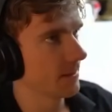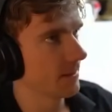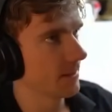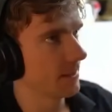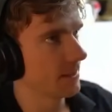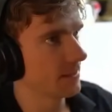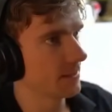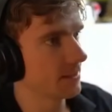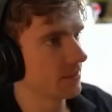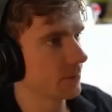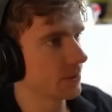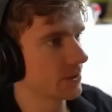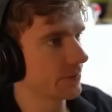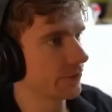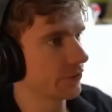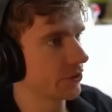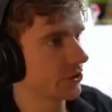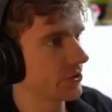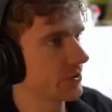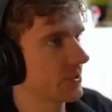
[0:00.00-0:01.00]
And this was the
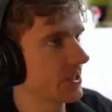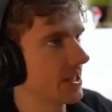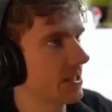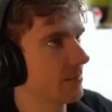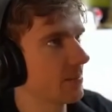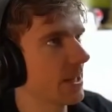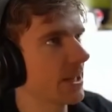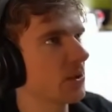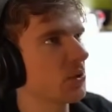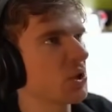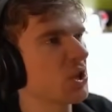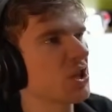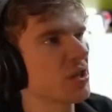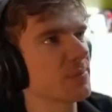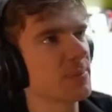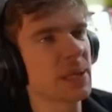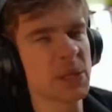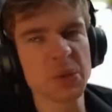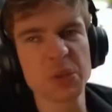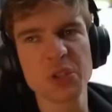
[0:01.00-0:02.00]
first time I could
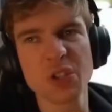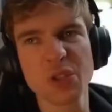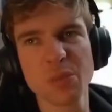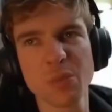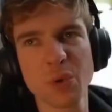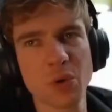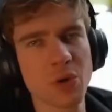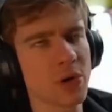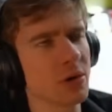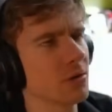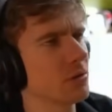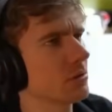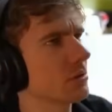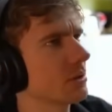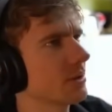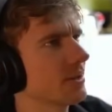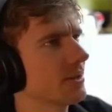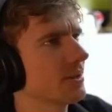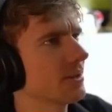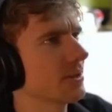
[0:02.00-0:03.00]
smell some more
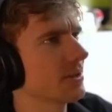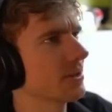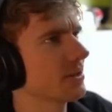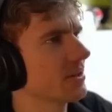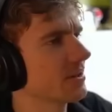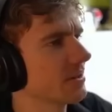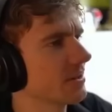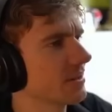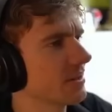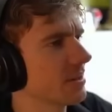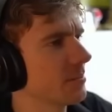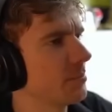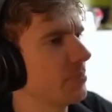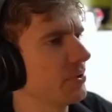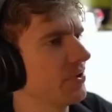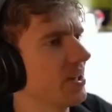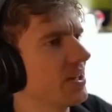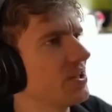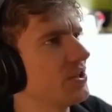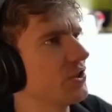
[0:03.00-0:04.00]

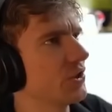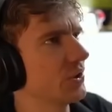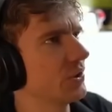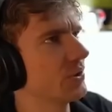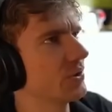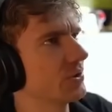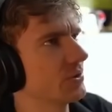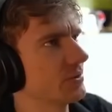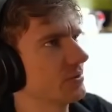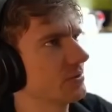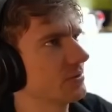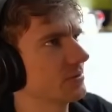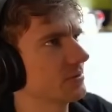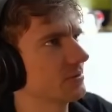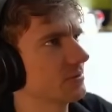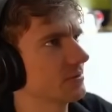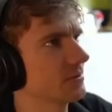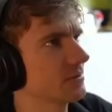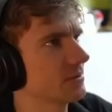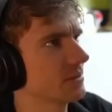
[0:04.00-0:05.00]
potential.
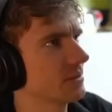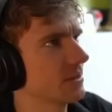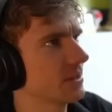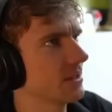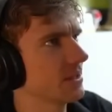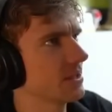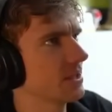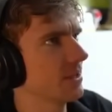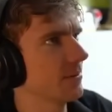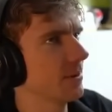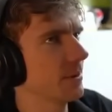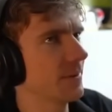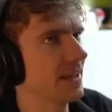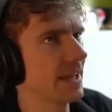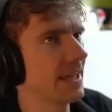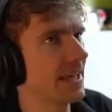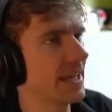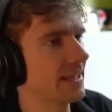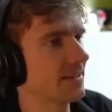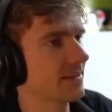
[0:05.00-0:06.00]
See what we
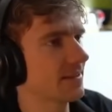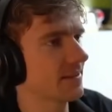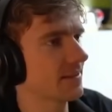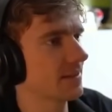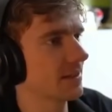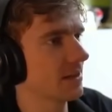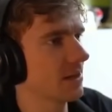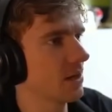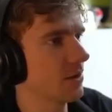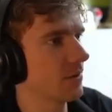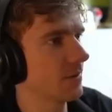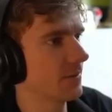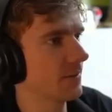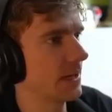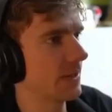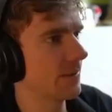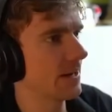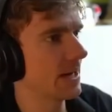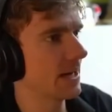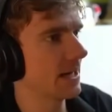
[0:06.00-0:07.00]
can get. Lower
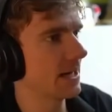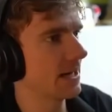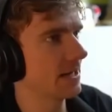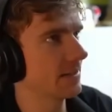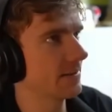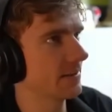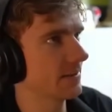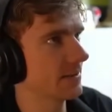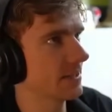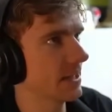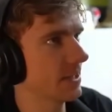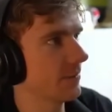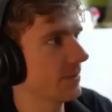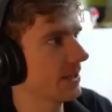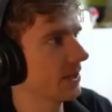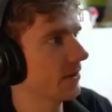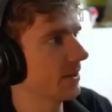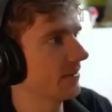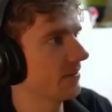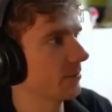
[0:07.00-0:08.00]
rear ride height. Can we
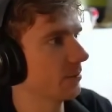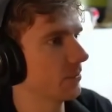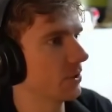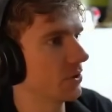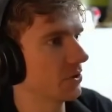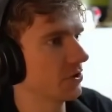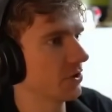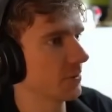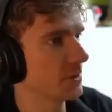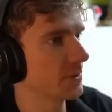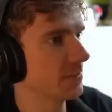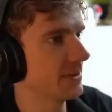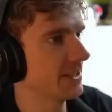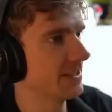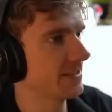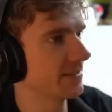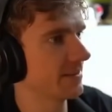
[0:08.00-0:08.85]
go even more top speed?